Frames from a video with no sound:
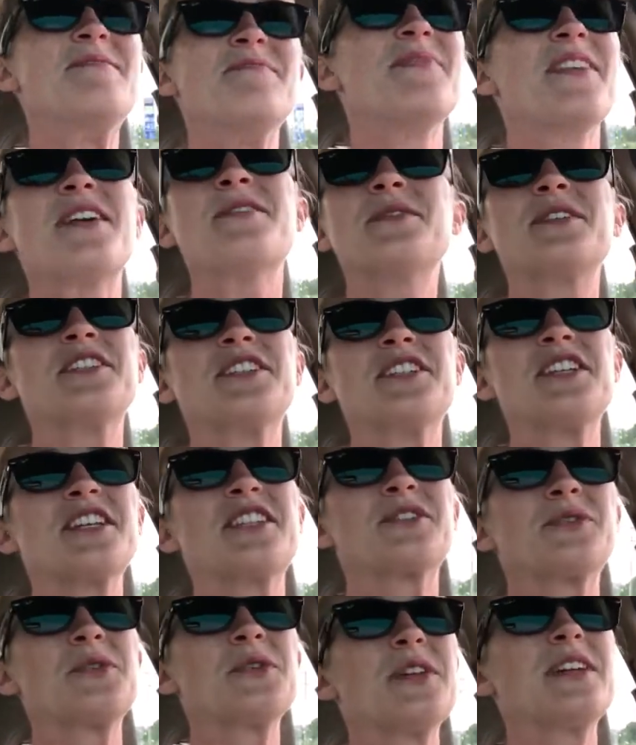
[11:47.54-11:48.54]
It was
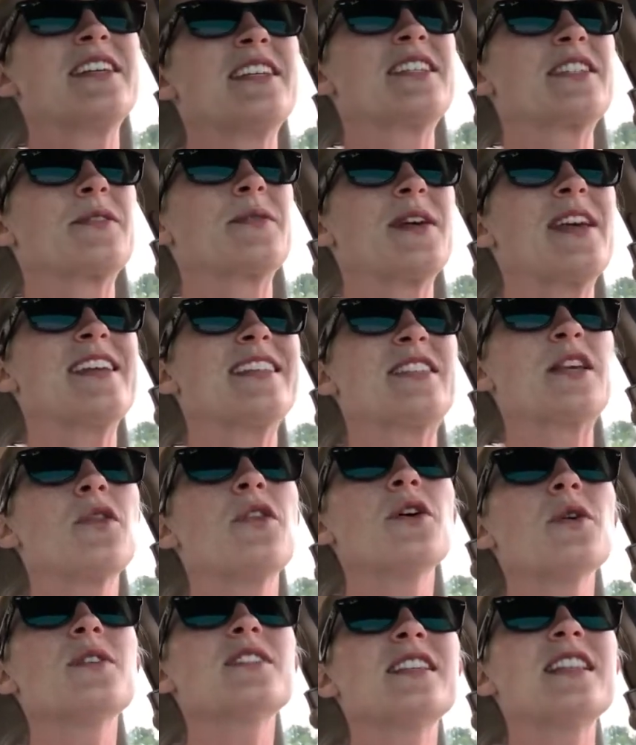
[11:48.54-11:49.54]
just really sweet. So
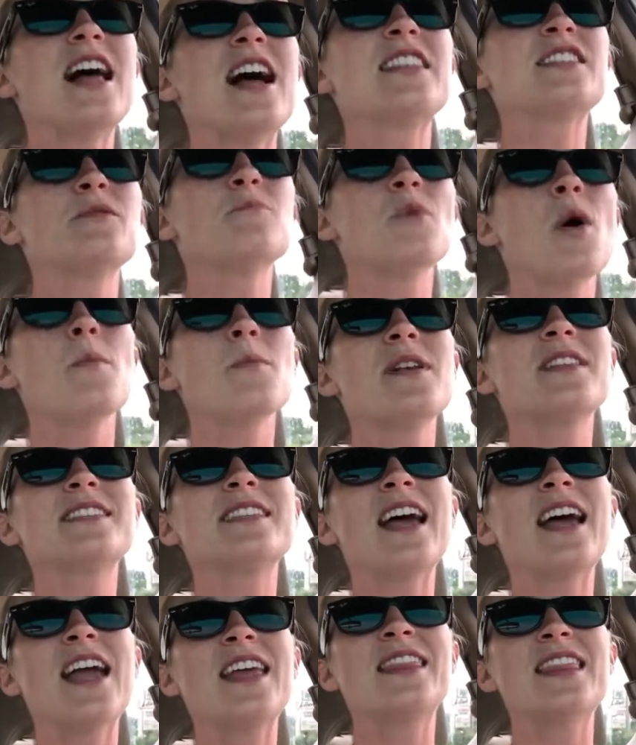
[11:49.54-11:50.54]
there was lots of
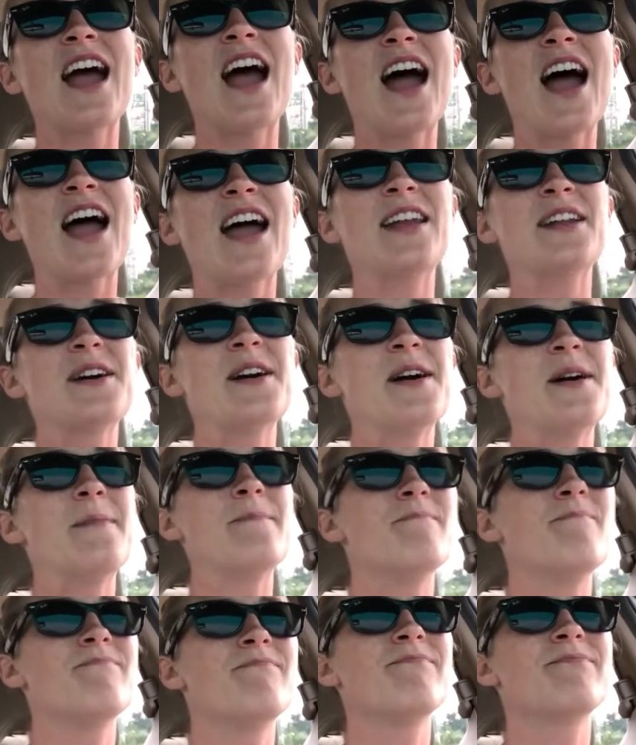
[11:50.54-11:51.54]
moments like that.
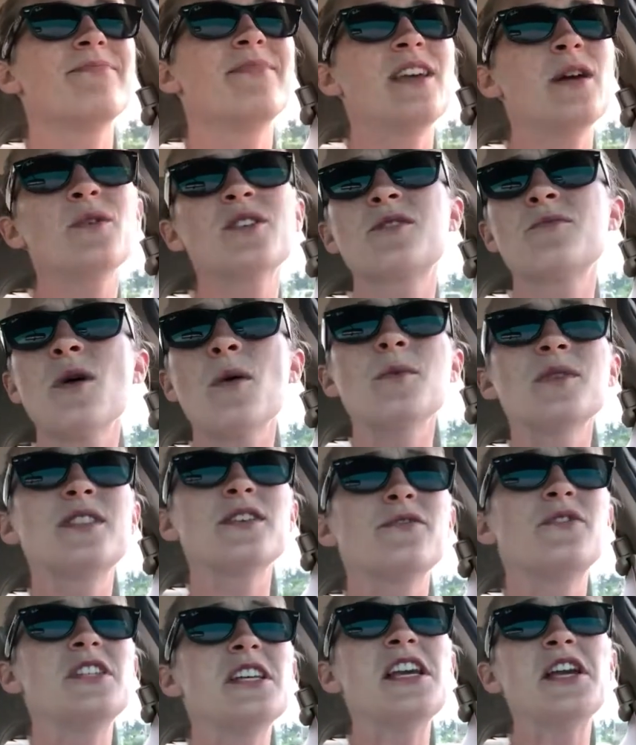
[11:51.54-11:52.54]
There was moments
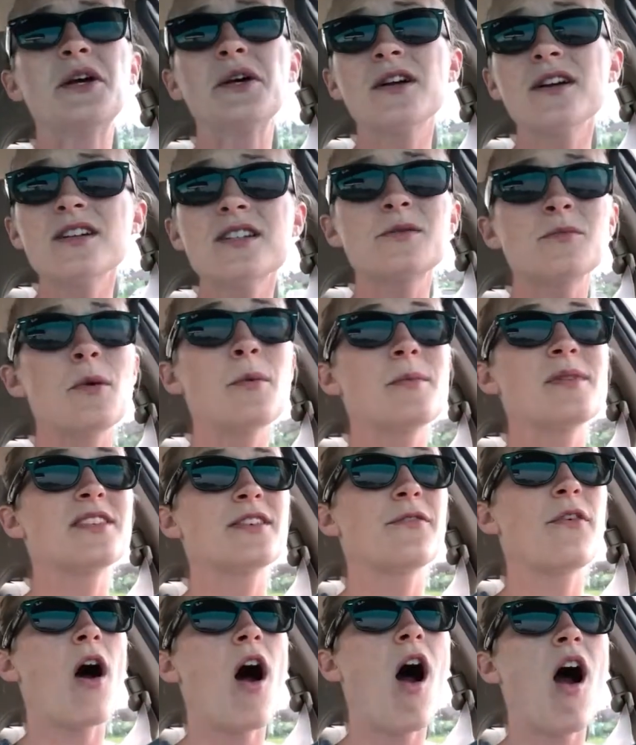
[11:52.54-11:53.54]
of tears, moments
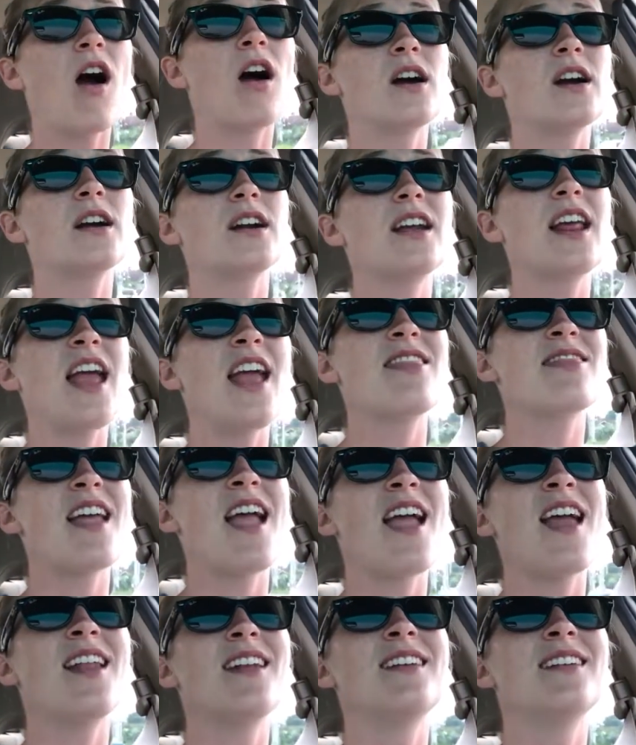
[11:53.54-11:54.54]
of hard, and
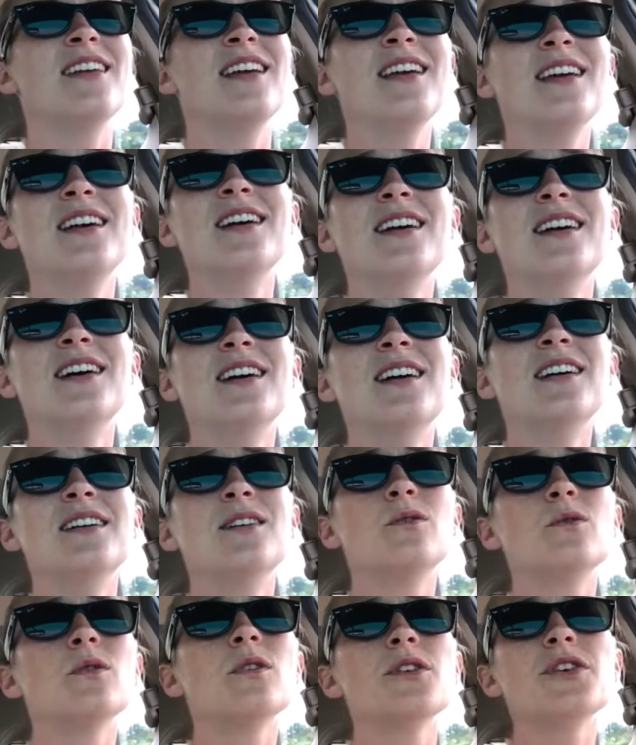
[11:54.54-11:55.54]
then
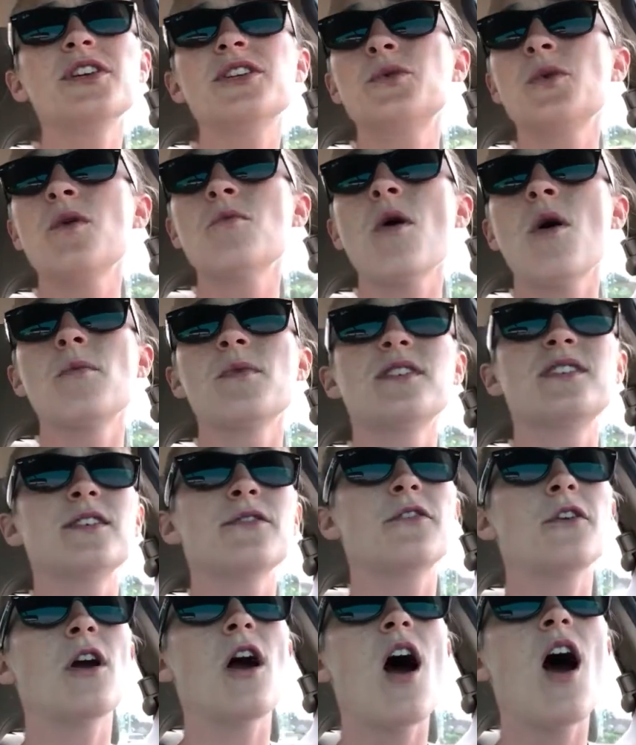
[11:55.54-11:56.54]
really sweet moments
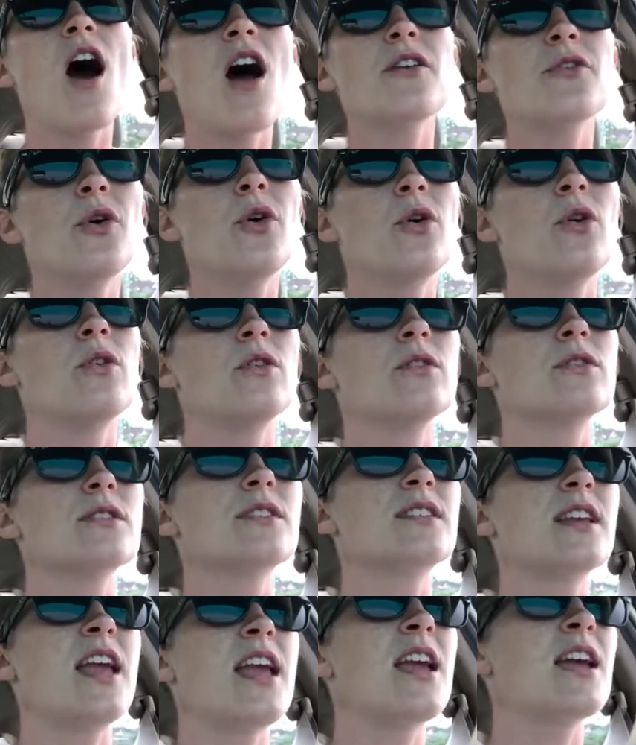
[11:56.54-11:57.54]
of cuddles,
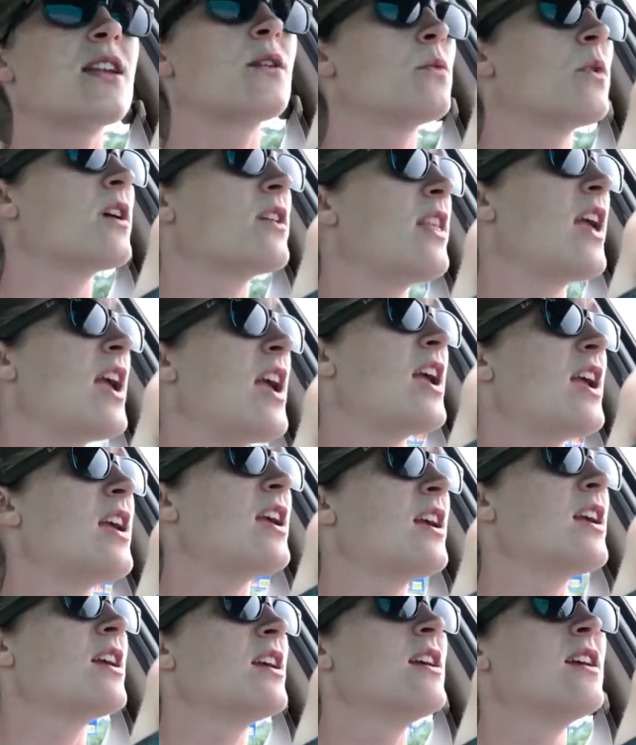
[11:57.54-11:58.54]
and where
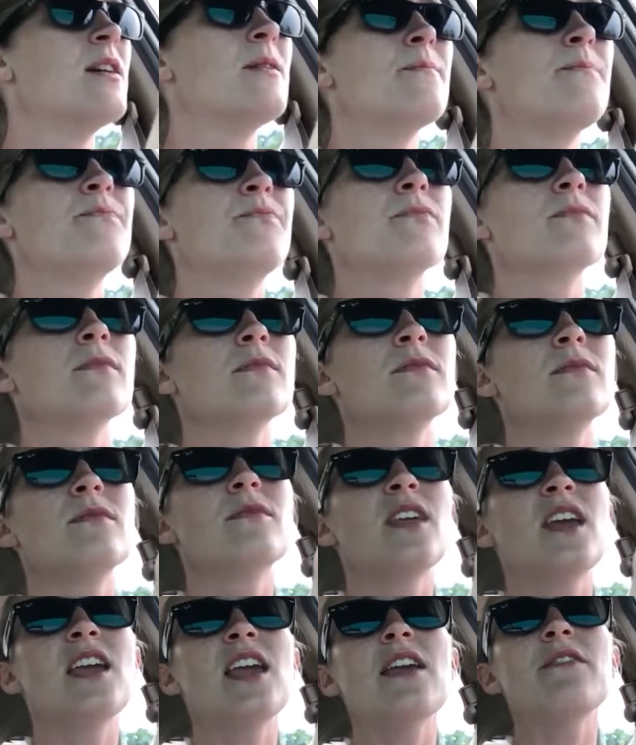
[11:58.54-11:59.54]
they
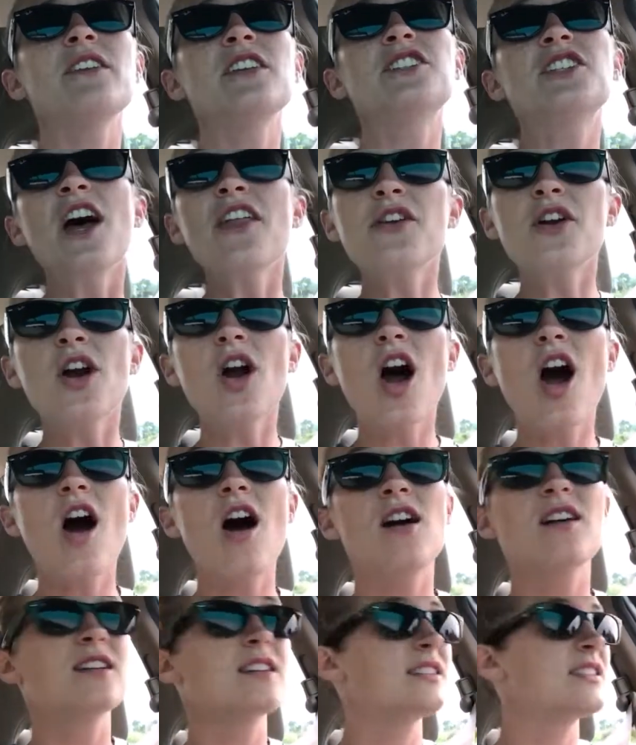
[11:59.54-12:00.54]
gave each other
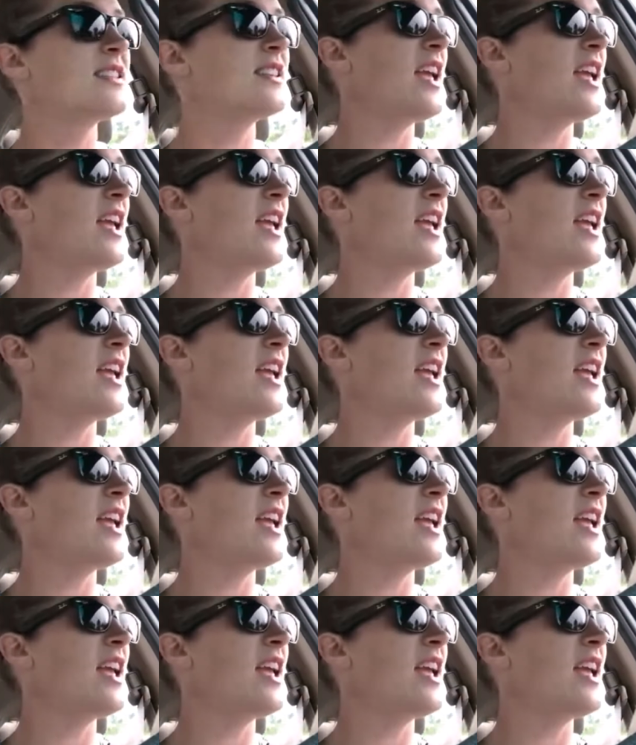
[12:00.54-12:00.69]
hugs,